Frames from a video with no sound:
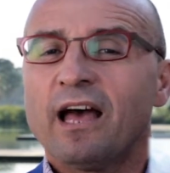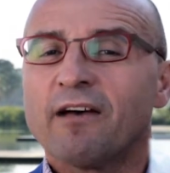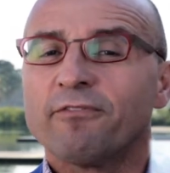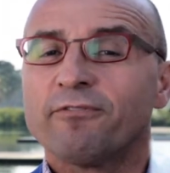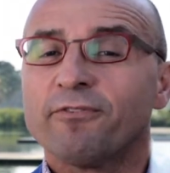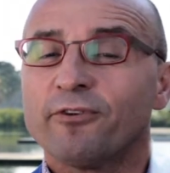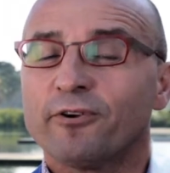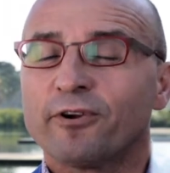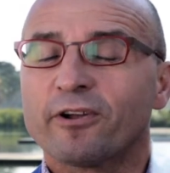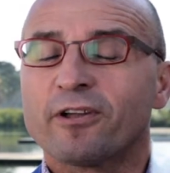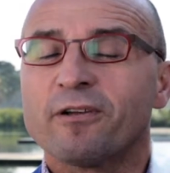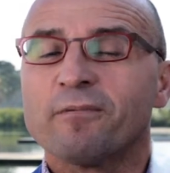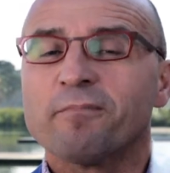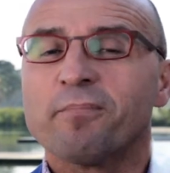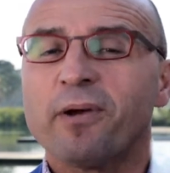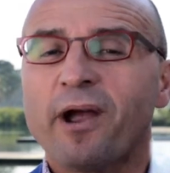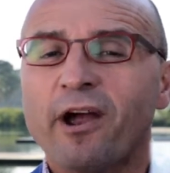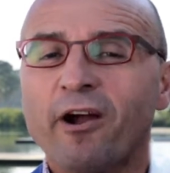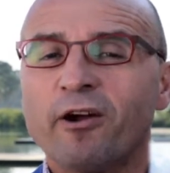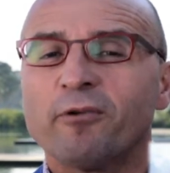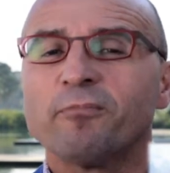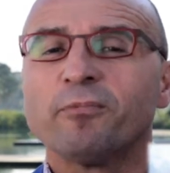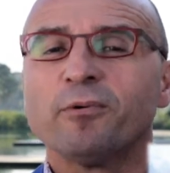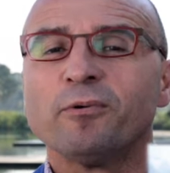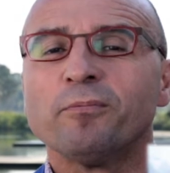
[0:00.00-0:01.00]
for a
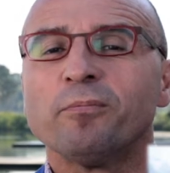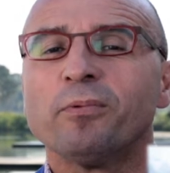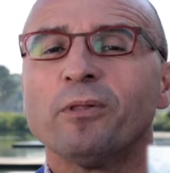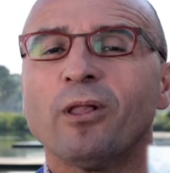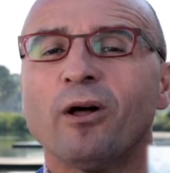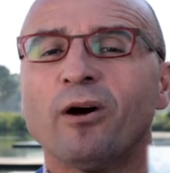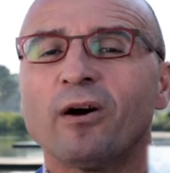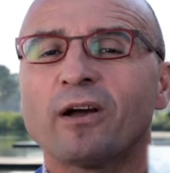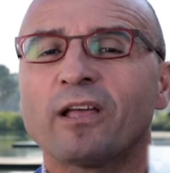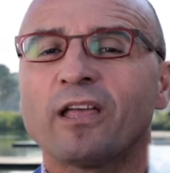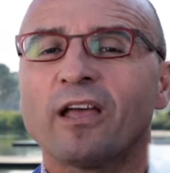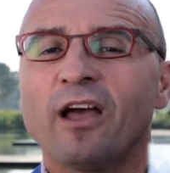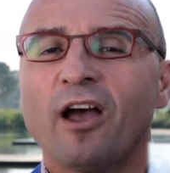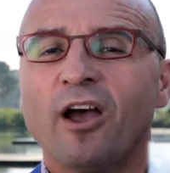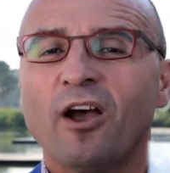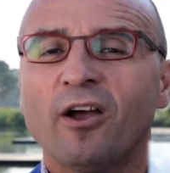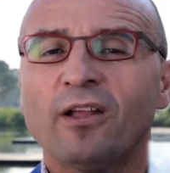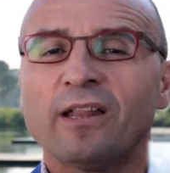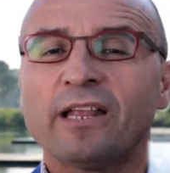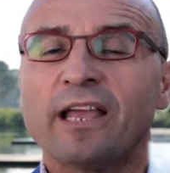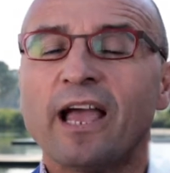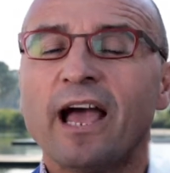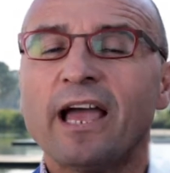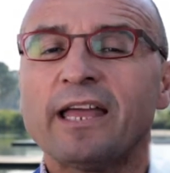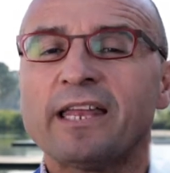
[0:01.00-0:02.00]
comparable block
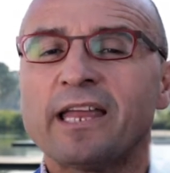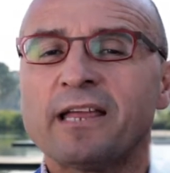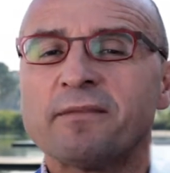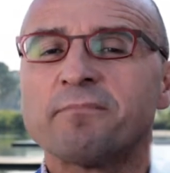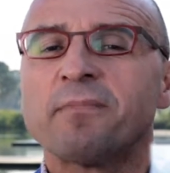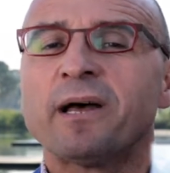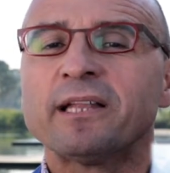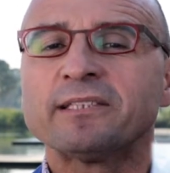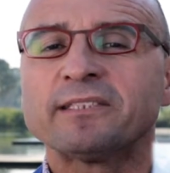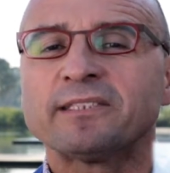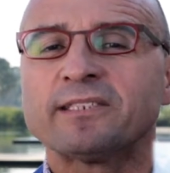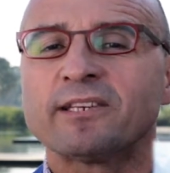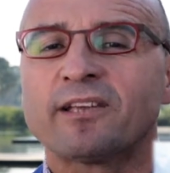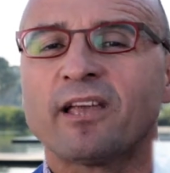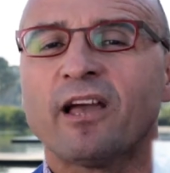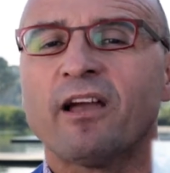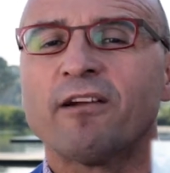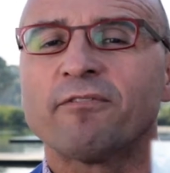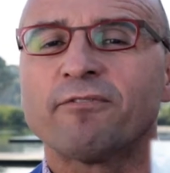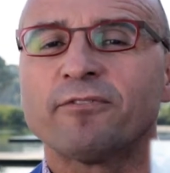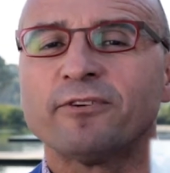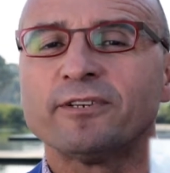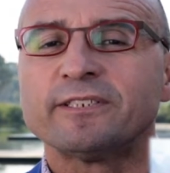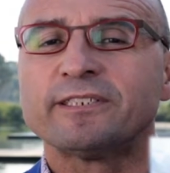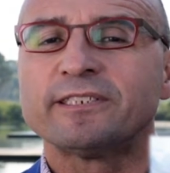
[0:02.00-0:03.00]
only 18 months
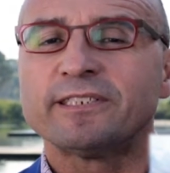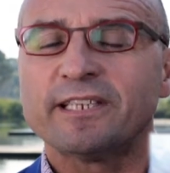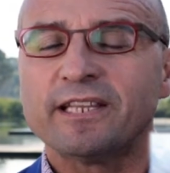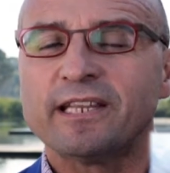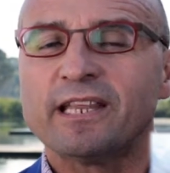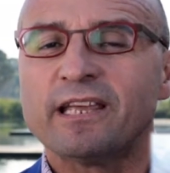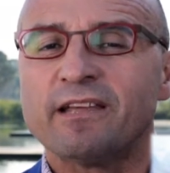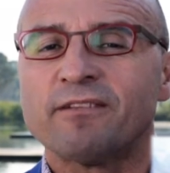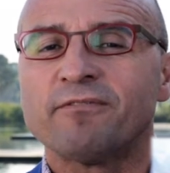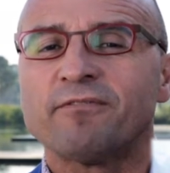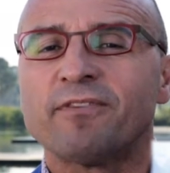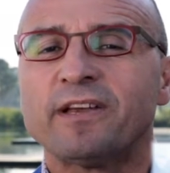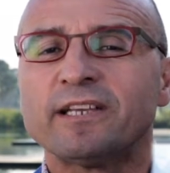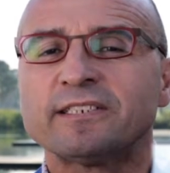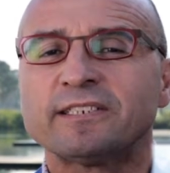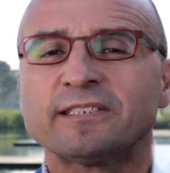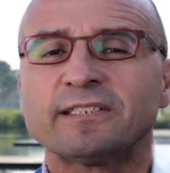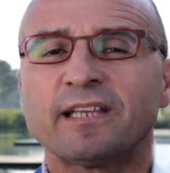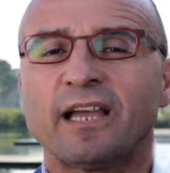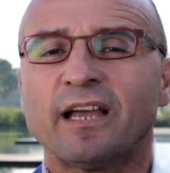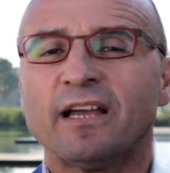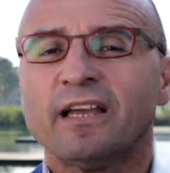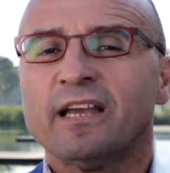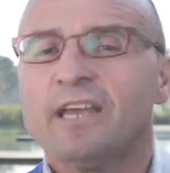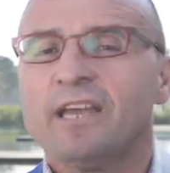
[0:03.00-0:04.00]
ago for a Sydney investor.